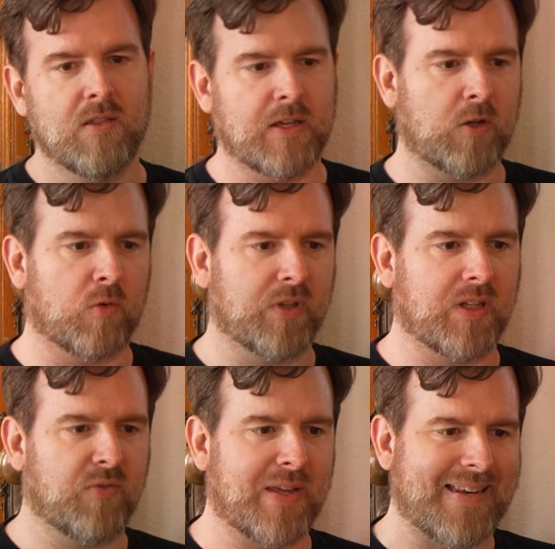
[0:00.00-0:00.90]
that don't
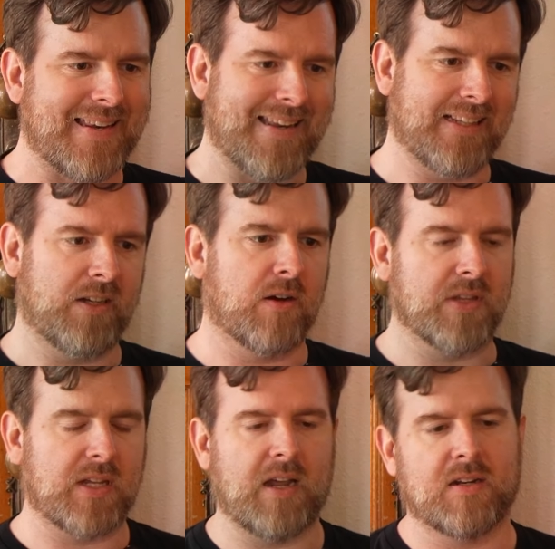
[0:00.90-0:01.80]
really fit neatly on
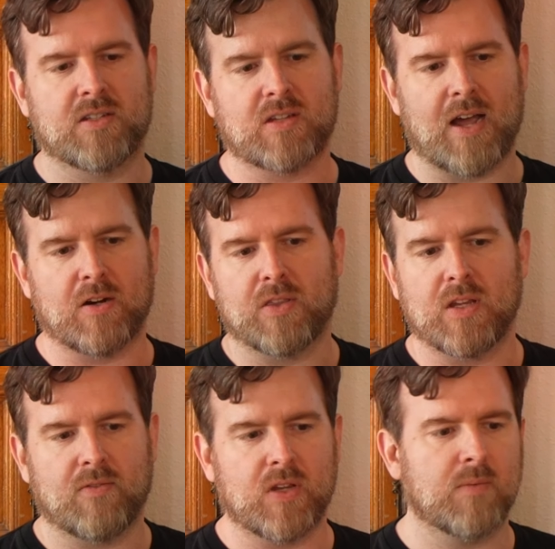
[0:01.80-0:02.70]
the Cadence side or
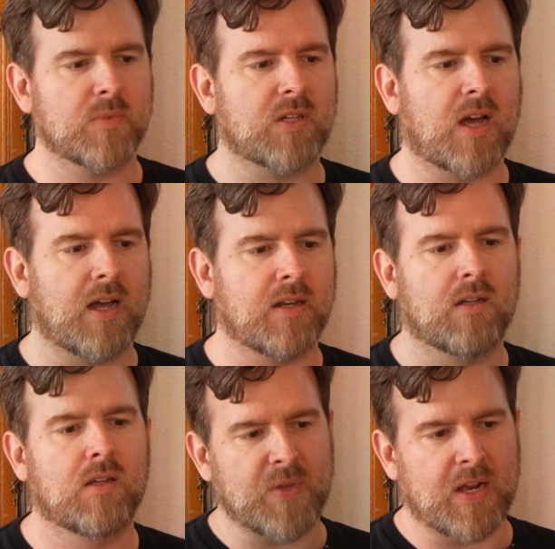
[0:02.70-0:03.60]
the EVM side.
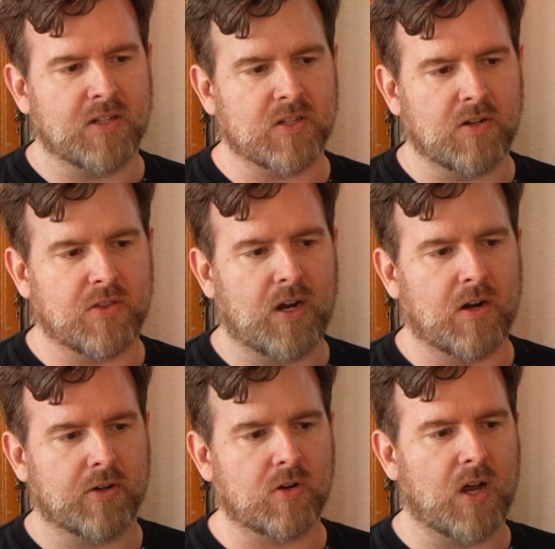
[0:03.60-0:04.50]
And it's under there
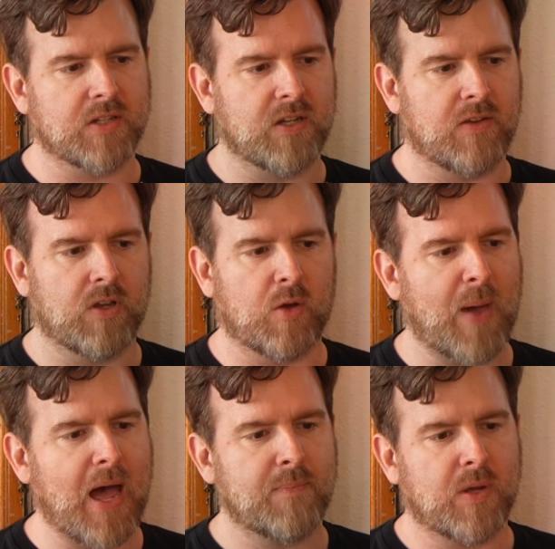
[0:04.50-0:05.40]
under Cross-EVM
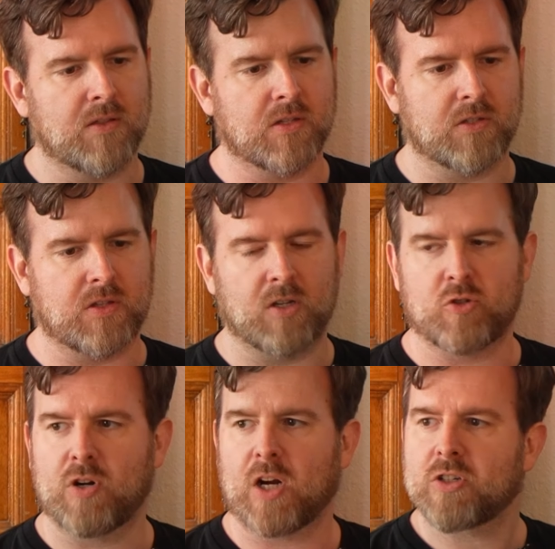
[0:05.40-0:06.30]
app, and this is the
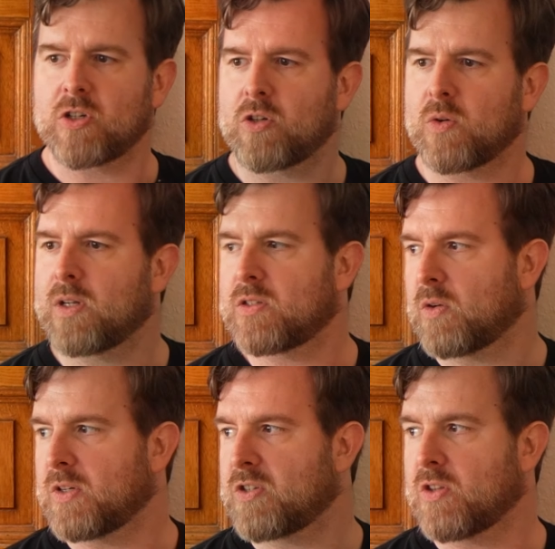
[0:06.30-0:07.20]
introduction to it.
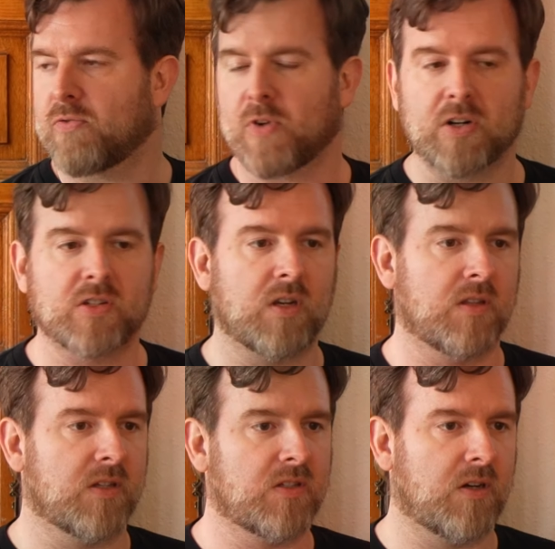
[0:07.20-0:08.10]
So it's the first
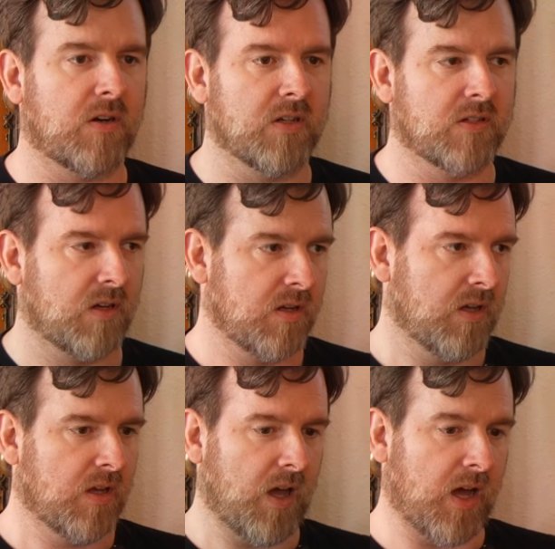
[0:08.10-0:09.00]
in this series
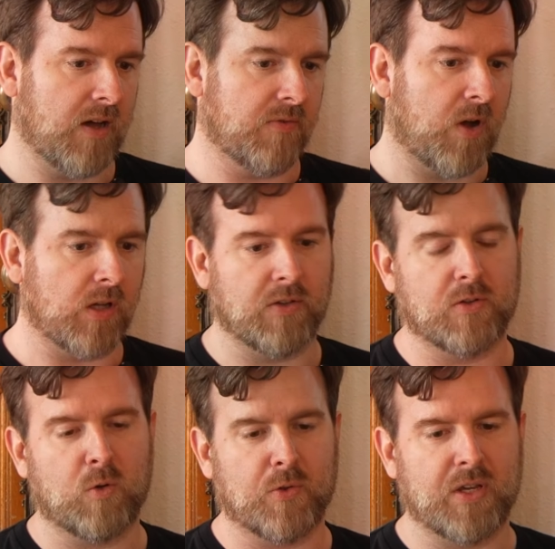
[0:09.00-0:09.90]
of all of
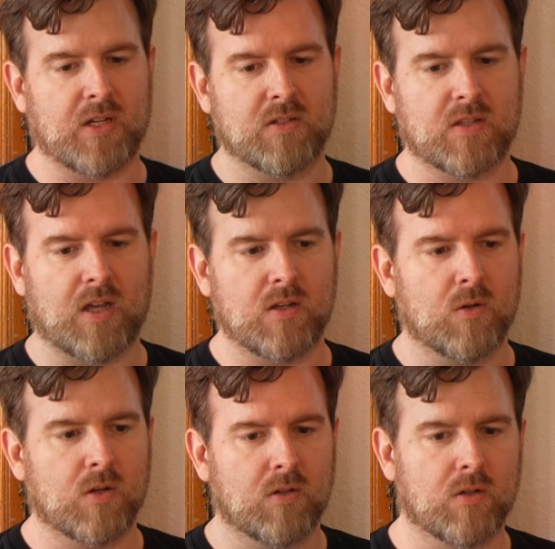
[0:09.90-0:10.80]
the cool things that
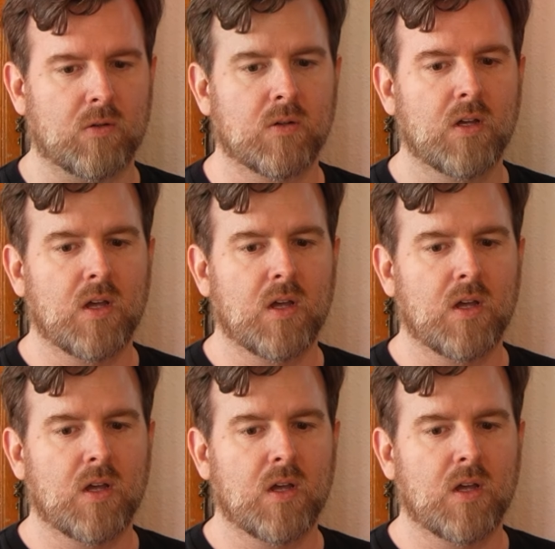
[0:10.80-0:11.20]
you can do.